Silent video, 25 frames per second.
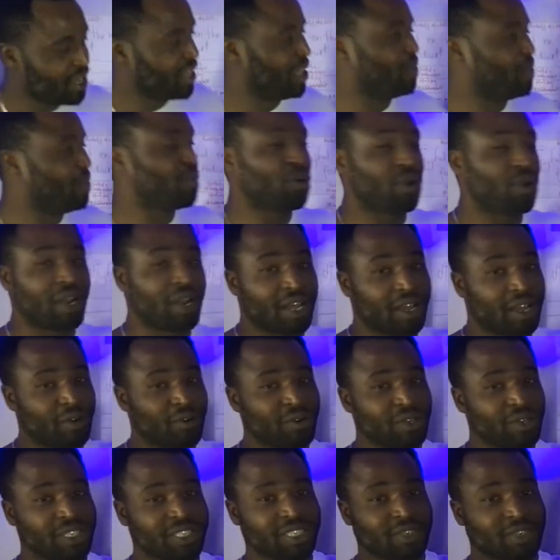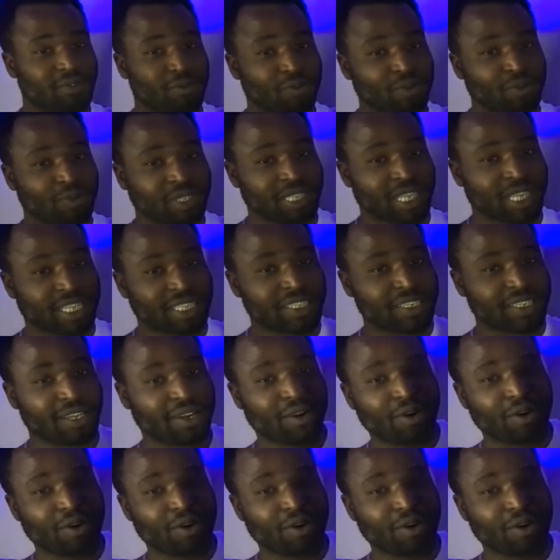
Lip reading: Igbo language. We'll be starting a